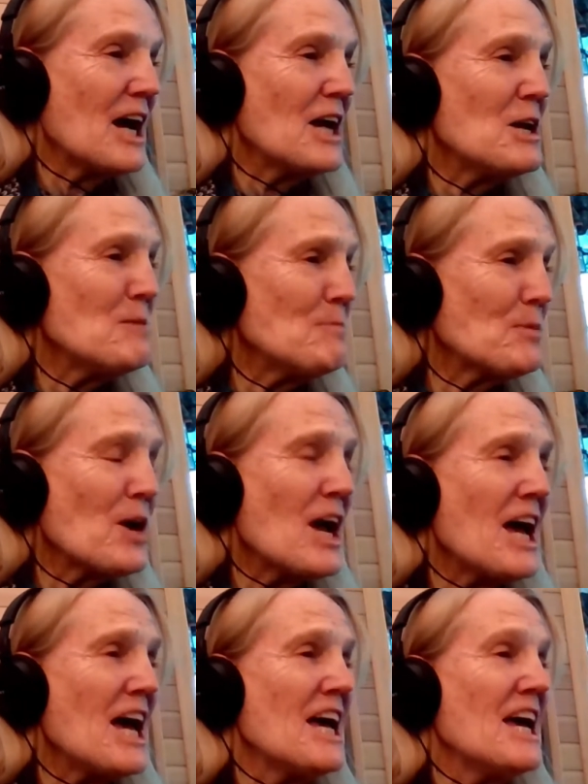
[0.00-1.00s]
I
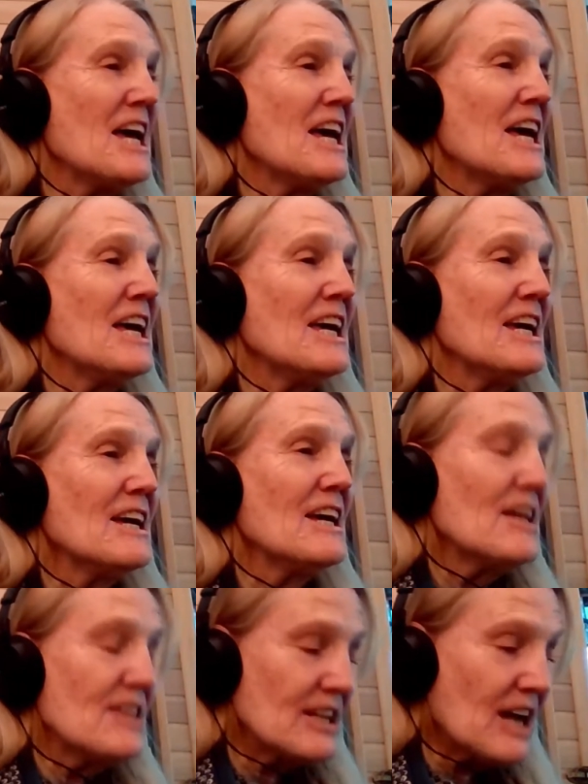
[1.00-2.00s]
pray
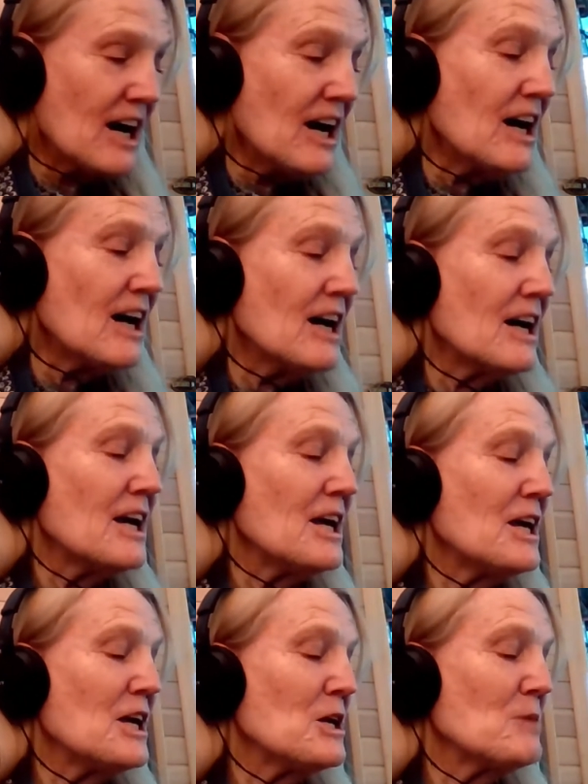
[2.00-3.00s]
that
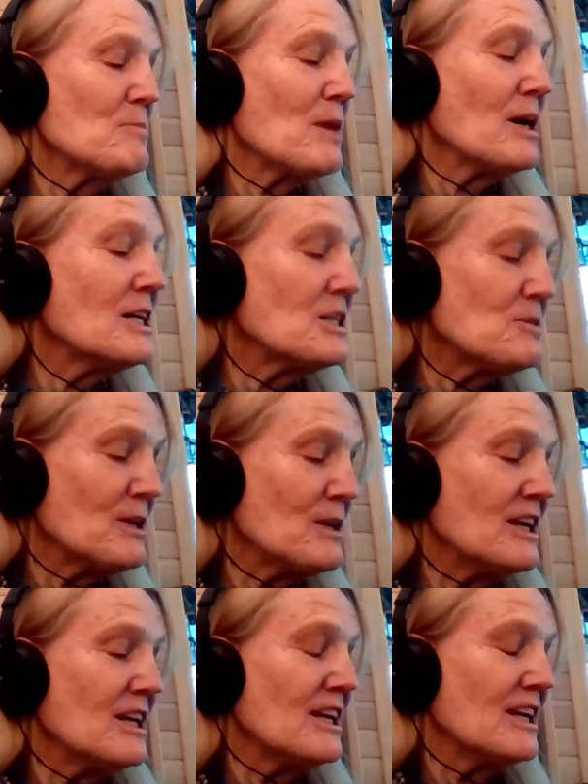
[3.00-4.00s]
I might
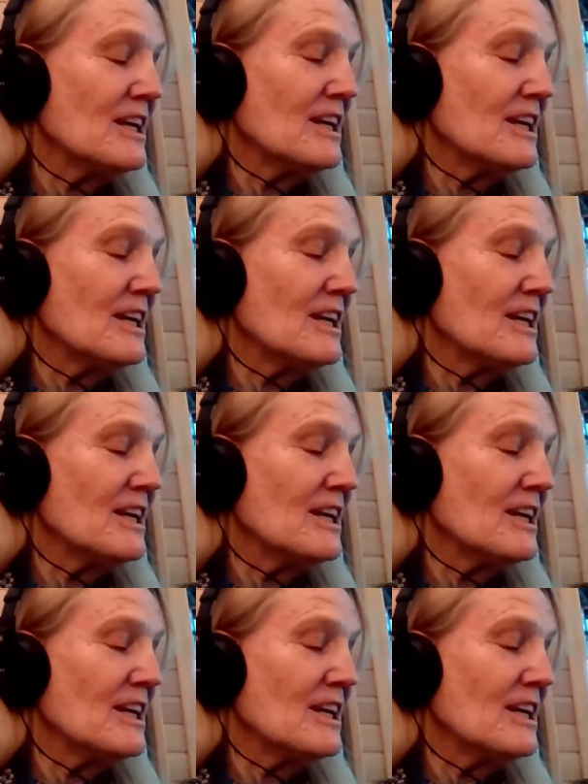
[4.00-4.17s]
be